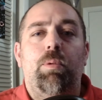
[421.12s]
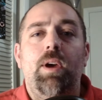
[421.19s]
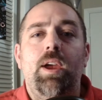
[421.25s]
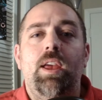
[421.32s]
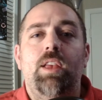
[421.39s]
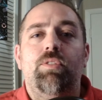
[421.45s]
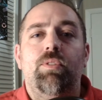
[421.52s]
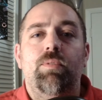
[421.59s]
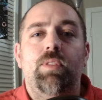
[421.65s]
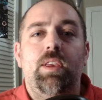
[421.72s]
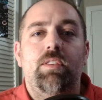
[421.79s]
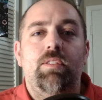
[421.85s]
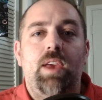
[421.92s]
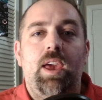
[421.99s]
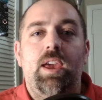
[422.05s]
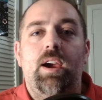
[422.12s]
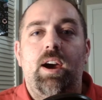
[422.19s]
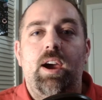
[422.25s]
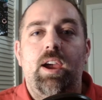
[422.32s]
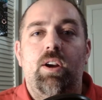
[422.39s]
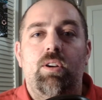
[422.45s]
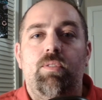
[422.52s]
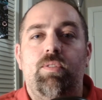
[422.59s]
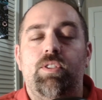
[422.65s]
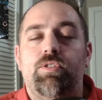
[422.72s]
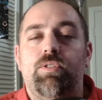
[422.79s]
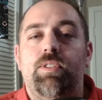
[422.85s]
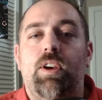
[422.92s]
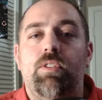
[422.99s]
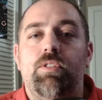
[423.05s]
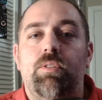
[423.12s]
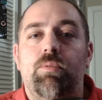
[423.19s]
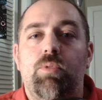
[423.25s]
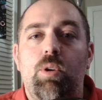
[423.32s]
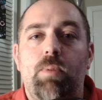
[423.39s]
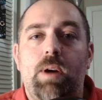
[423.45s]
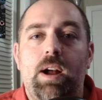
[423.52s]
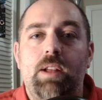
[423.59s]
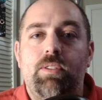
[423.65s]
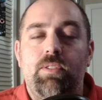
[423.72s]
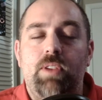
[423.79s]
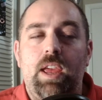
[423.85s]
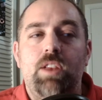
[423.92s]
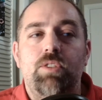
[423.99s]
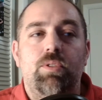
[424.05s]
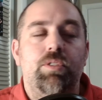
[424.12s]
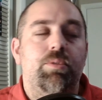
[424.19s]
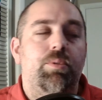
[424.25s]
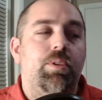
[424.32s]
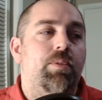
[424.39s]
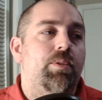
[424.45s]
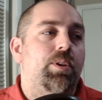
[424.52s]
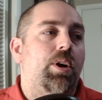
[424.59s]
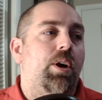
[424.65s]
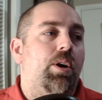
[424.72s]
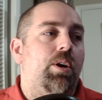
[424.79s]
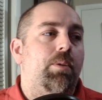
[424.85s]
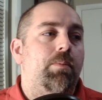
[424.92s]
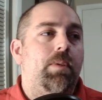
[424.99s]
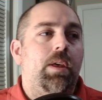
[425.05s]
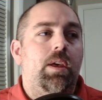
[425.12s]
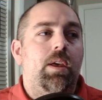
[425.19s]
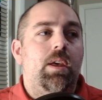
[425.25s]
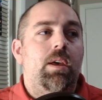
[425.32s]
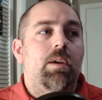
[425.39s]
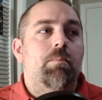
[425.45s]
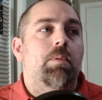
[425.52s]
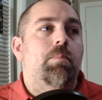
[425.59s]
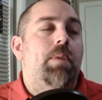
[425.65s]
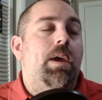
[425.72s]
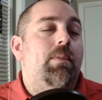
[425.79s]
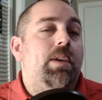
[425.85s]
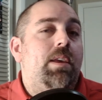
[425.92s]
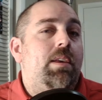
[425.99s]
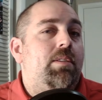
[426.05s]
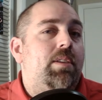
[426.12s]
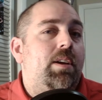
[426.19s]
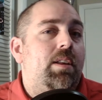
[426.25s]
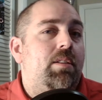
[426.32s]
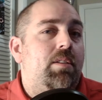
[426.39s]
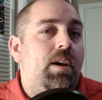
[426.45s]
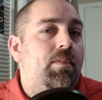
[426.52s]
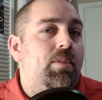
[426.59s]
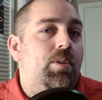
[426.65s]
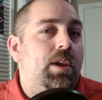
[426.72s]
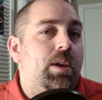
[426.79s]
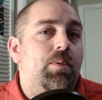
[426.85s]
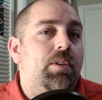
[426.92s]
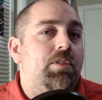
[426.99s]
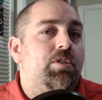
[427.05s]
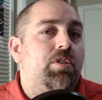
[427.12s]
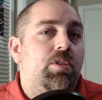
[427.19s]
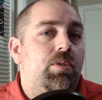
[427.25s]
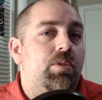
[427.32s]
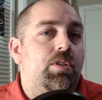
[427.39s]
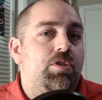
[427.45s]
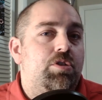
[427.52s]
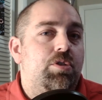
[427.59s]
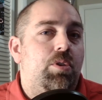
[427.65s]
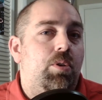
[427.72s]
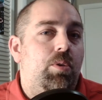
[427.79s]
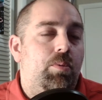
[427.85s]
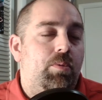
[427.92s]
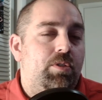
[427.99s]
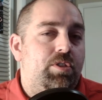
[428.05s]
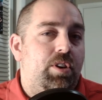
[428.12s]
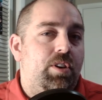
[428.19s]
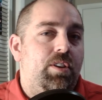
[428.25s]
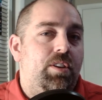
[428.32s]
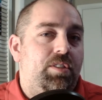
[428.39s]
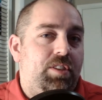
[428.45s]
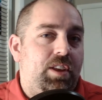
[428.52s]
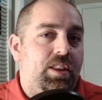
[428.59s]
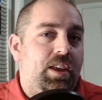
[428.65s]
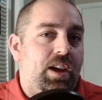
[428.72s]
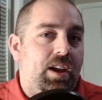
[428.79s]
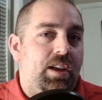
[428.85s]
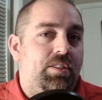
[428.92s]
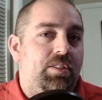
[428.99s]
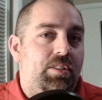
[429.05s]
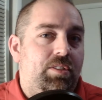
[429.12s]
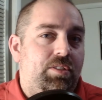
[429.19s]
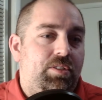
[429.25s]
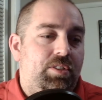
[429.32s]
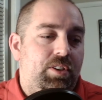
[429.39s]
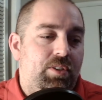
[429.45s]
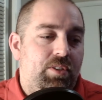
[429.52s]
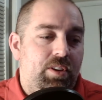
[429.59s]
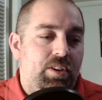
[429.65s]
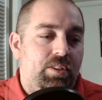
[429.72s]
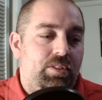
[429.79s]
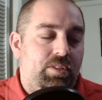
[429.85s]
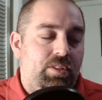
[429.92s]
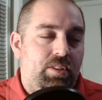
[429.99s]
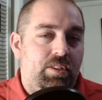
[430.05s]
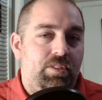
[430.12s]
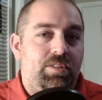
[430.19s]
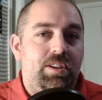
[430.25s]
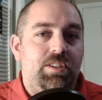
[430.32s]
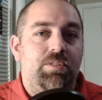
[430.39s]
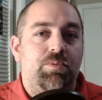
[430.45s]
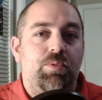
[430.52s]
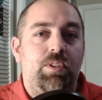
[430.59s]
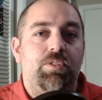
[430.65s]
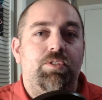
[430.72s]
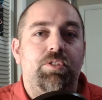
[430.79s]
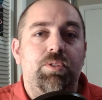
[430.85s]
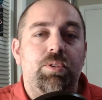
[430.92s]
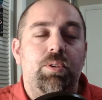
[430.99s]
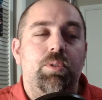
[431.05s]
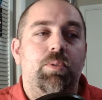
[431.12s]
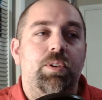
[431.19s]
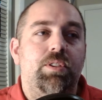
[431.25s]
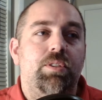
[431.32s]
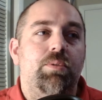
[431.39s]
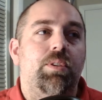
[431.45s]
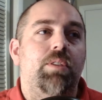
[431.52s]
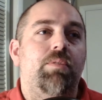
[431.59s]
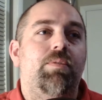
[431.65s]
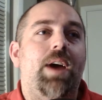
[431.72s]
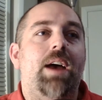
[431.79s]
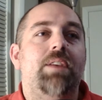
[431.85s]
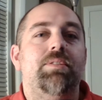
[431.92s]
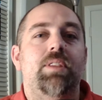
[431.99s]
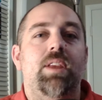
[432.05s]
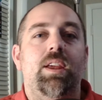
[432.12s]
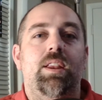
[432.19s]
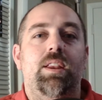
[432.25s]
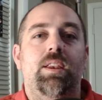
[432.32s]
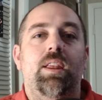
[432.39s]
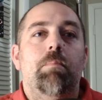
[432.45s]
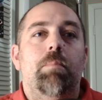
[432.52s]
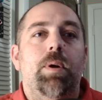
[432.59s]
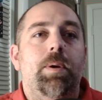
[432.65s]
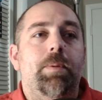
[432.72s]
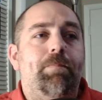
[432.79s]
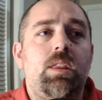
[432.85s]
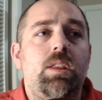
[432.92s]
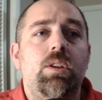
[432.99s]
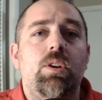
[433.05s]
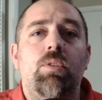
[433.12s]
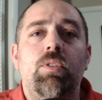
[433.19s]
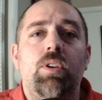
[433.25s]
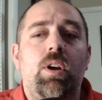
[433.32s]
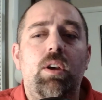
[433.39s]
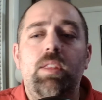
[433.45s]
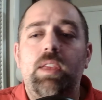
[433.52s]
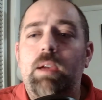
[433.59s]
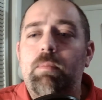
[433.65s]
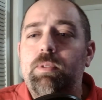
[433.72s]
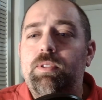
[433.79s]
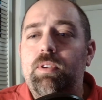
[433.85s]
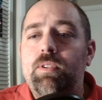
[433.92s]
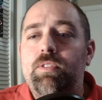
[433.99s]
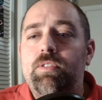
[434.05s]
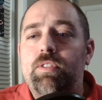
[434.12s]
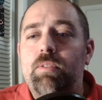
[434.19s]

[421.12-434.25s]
place from these AI, artificial intelligent robots, or androids, or whatever you want to call them. But maybe he's not on the level. He wants total control. And we're starting to see that as the season runs through, which is really fascinating. But overall, the episode is just